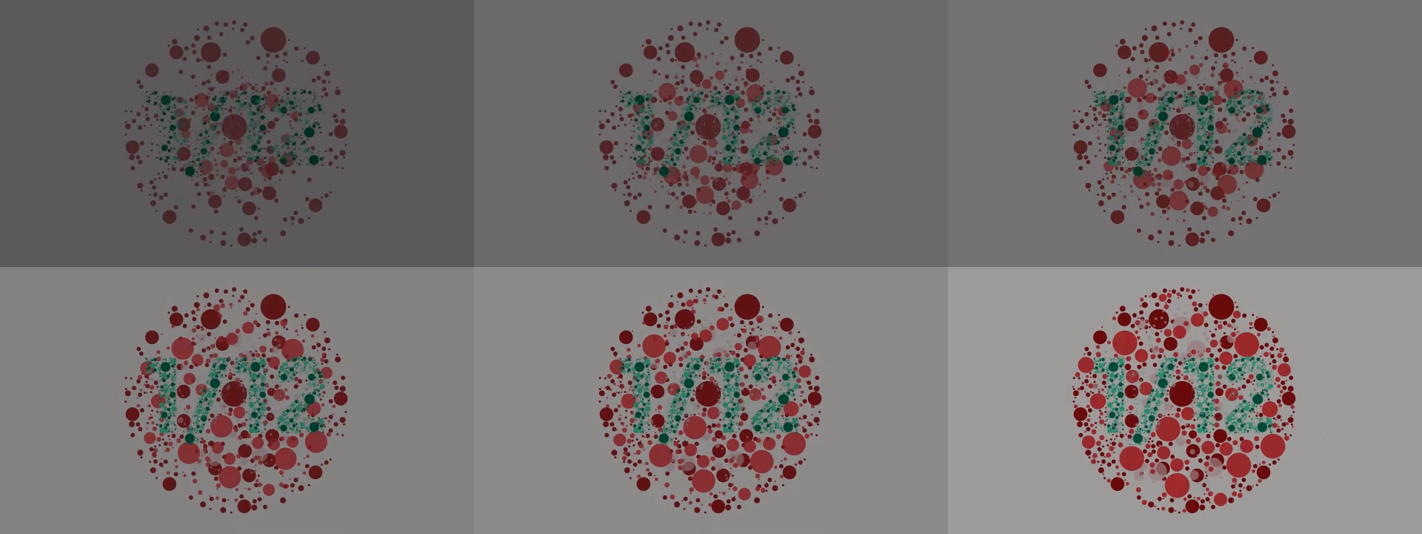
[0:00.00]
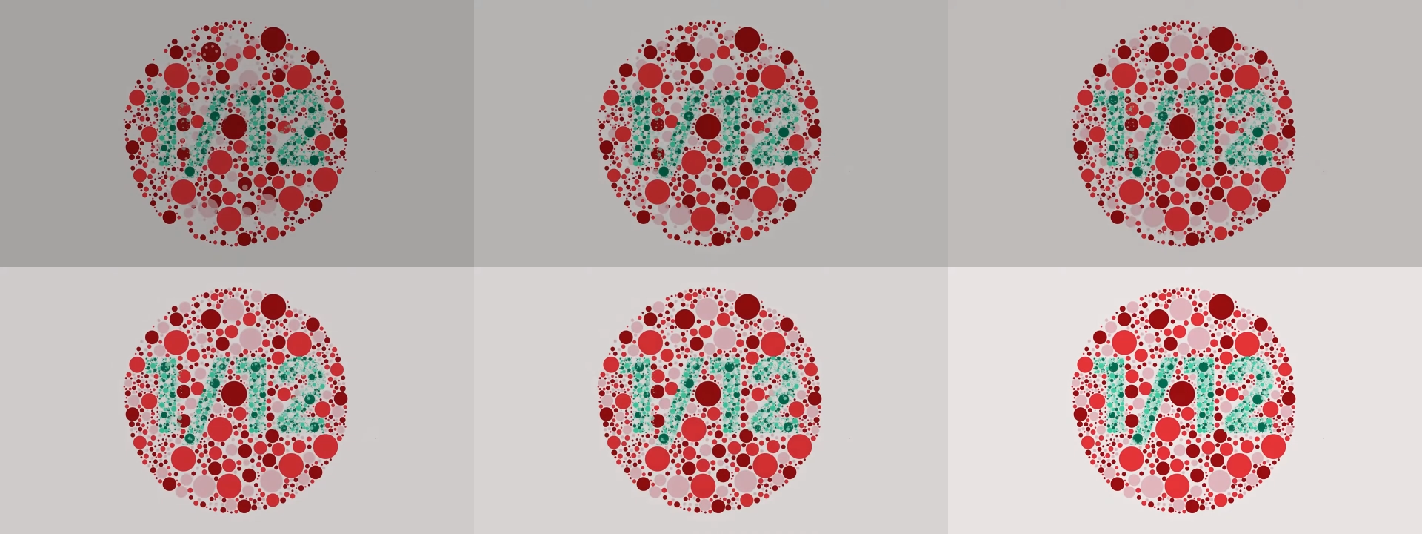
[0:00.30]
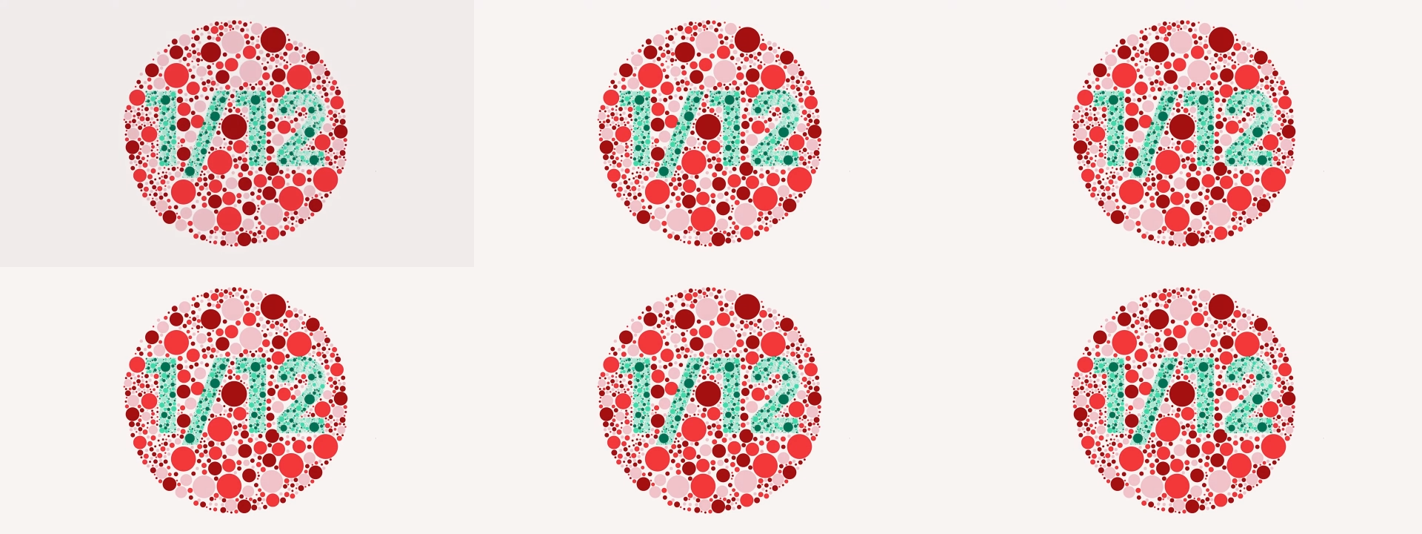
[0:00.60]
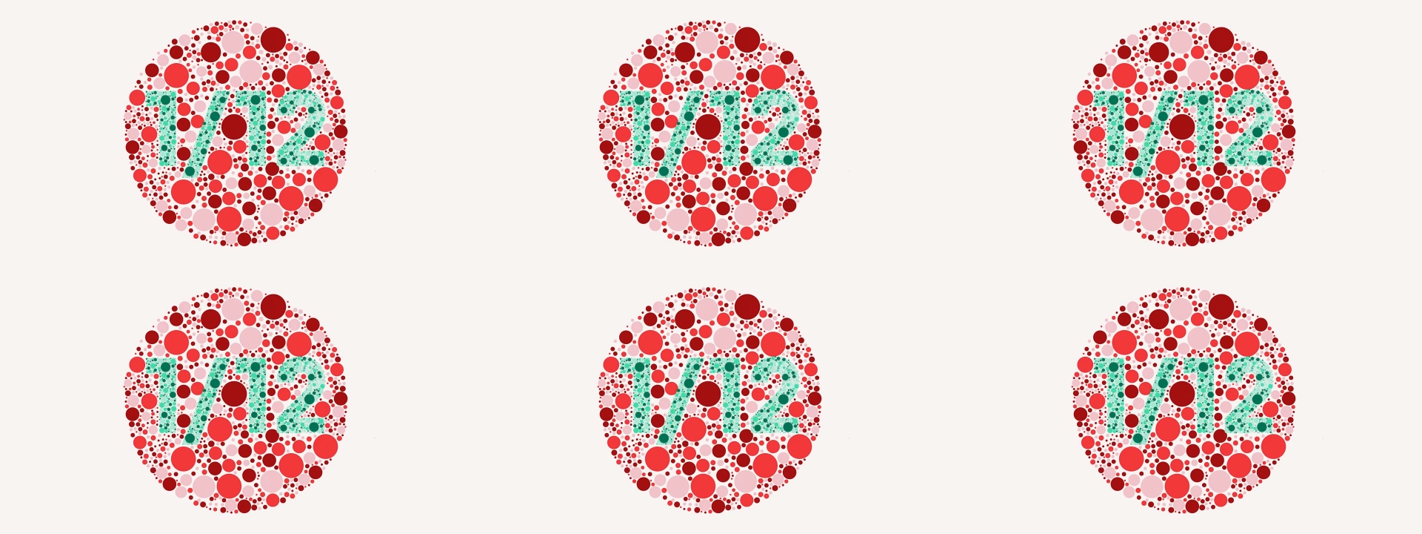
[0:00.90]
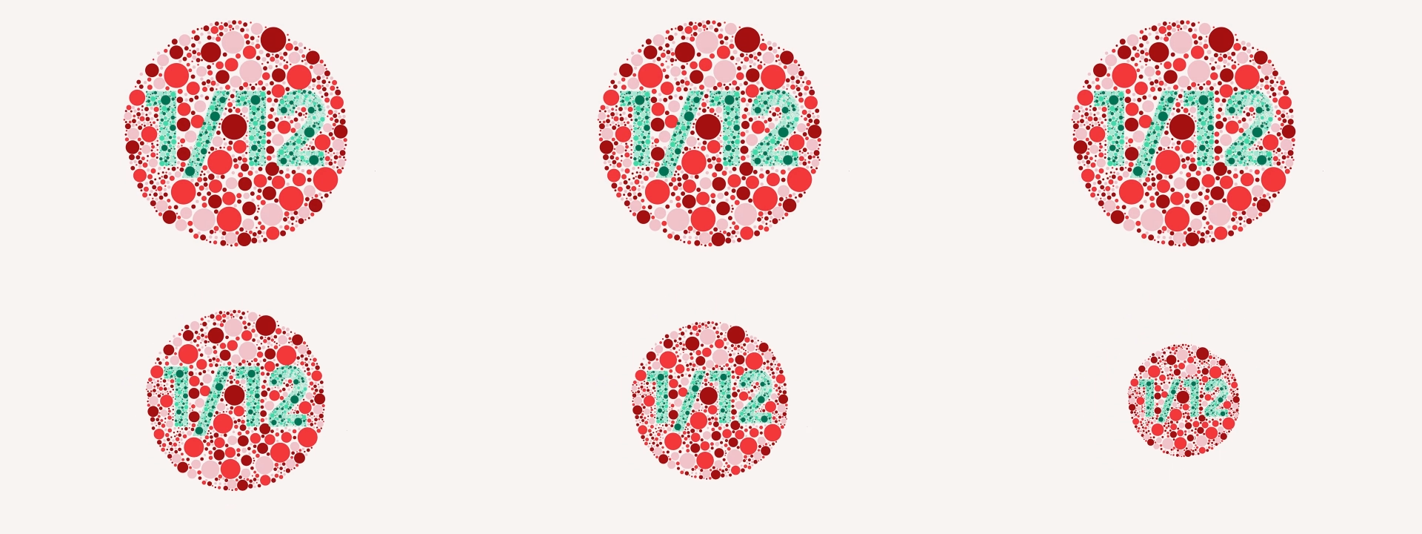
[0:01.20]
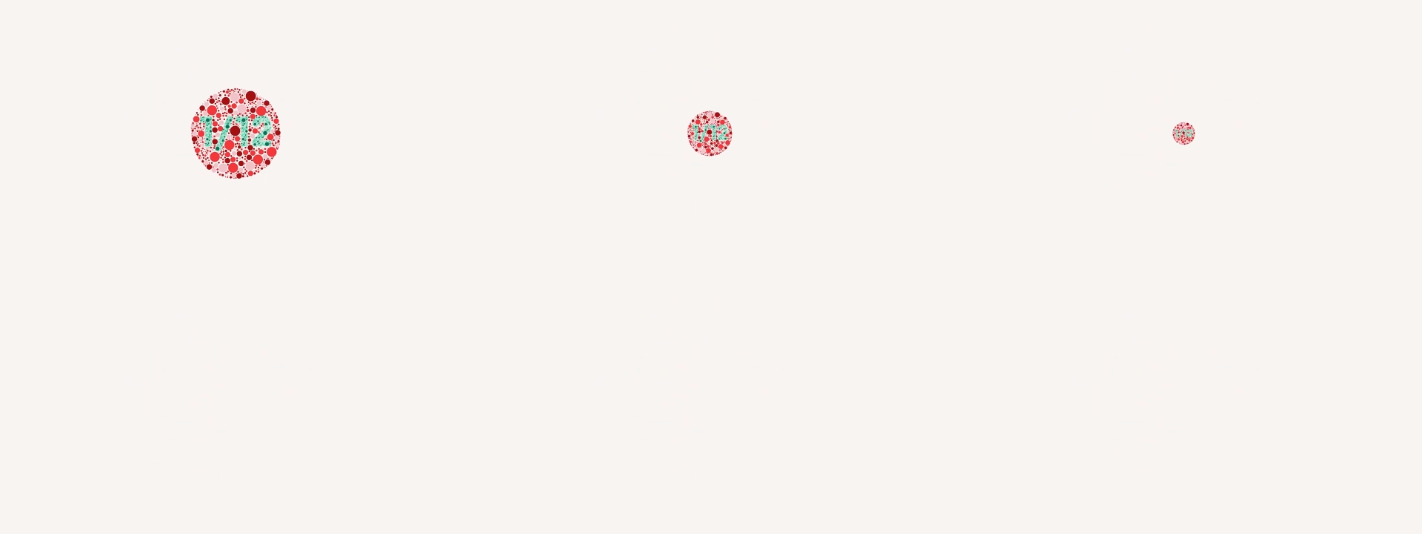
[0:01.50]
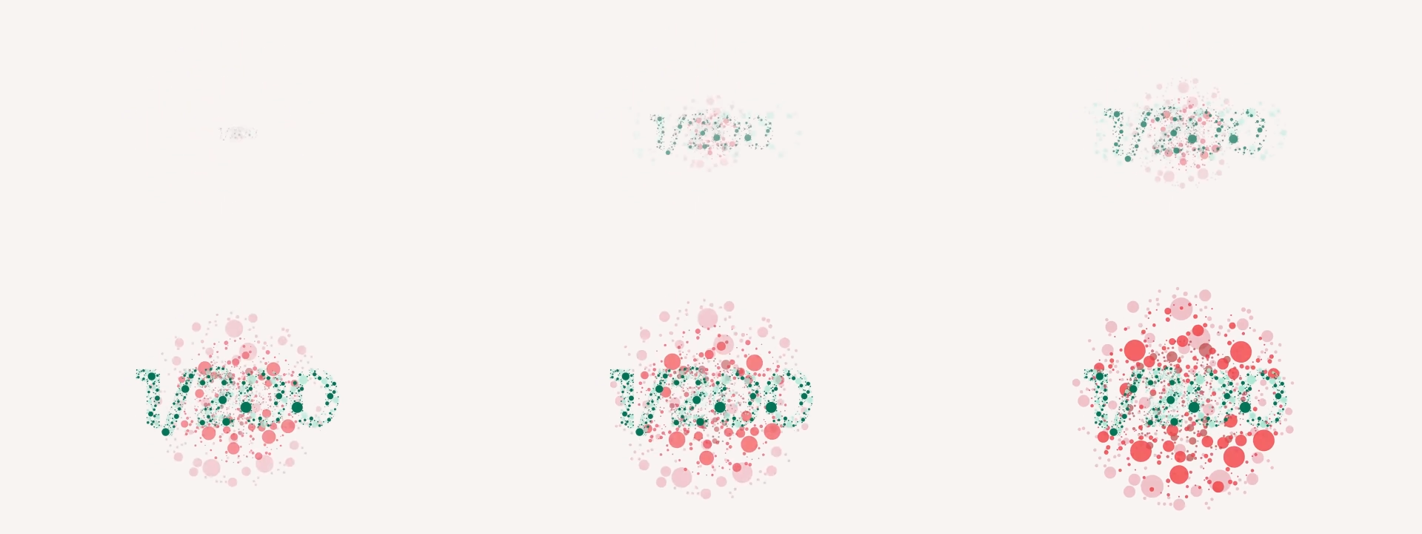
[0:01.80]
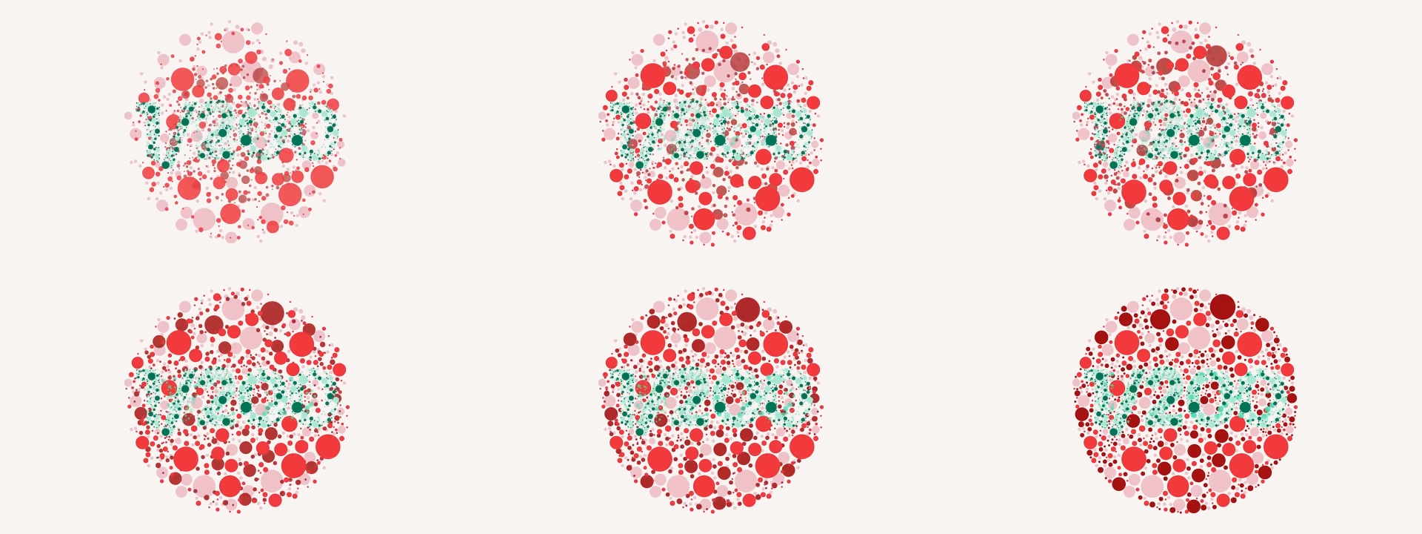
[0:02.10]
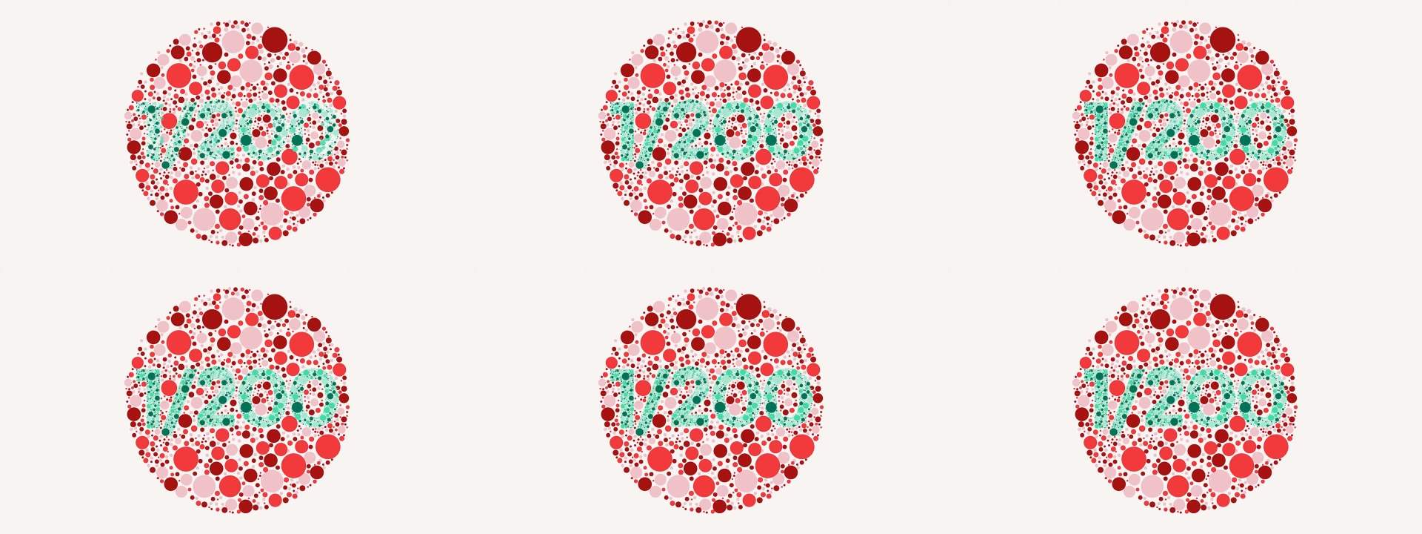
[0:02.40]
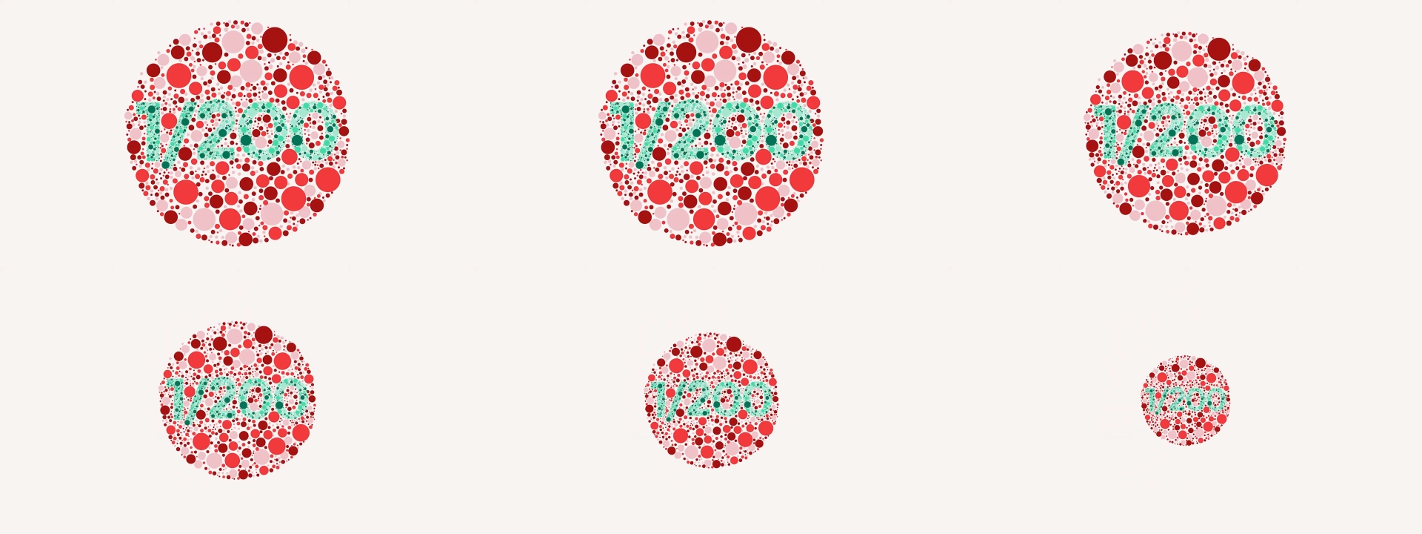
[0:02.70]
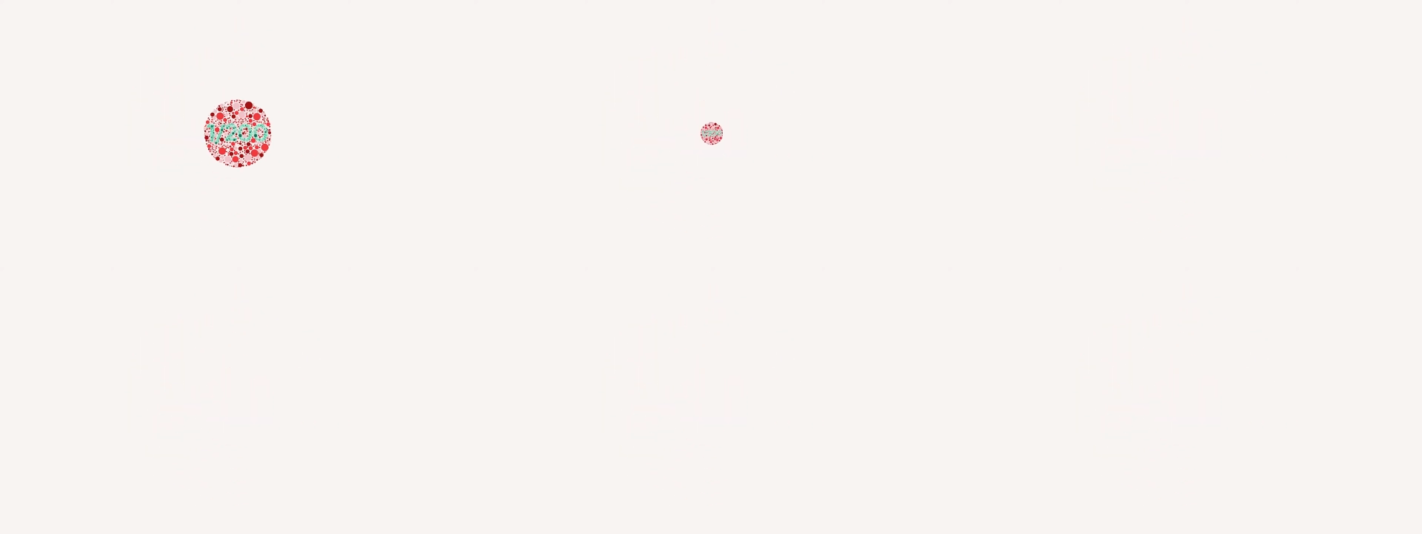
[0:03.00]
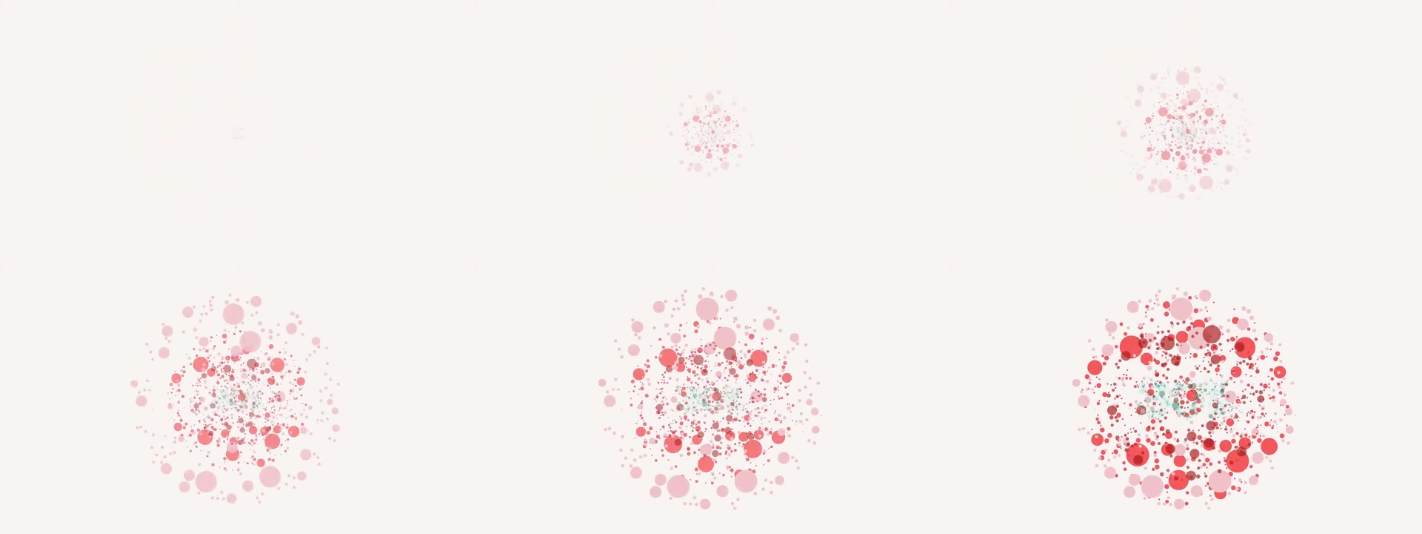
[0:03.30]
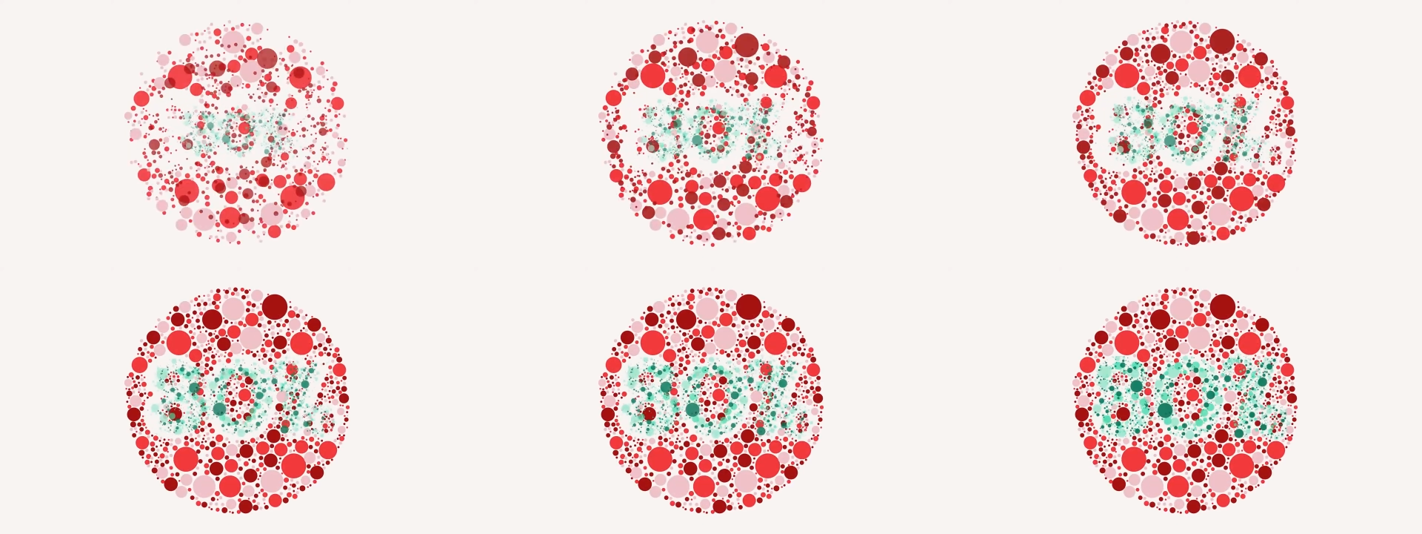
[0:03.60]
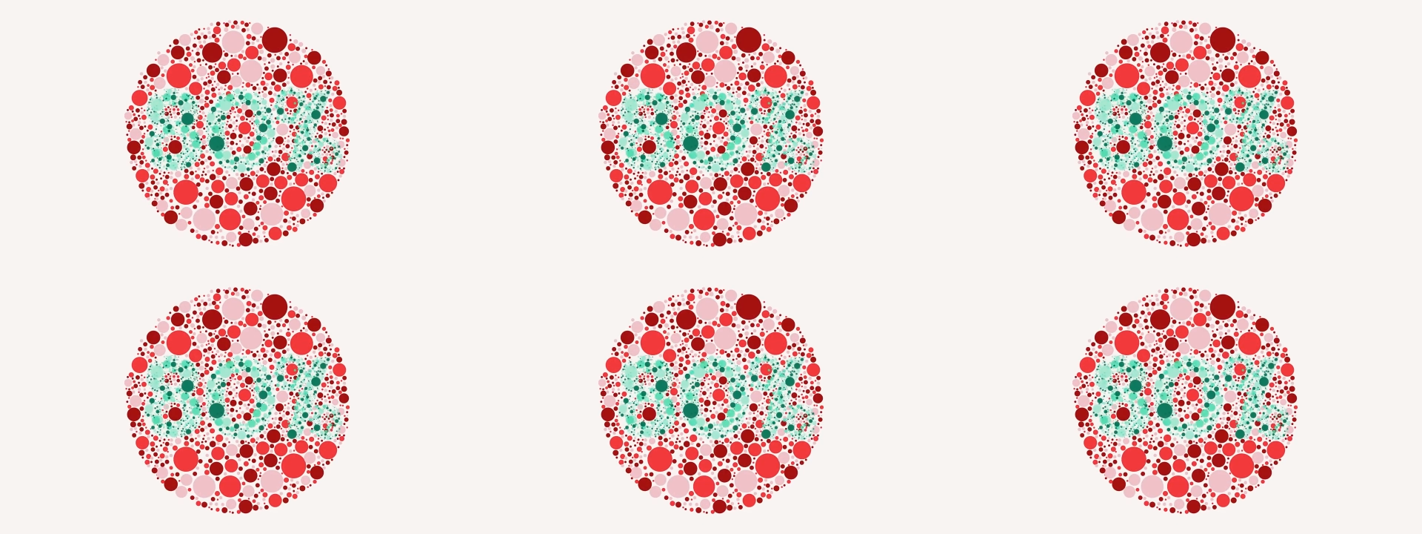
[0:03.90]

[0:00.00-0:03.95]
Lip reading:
[unreadable: no face in view]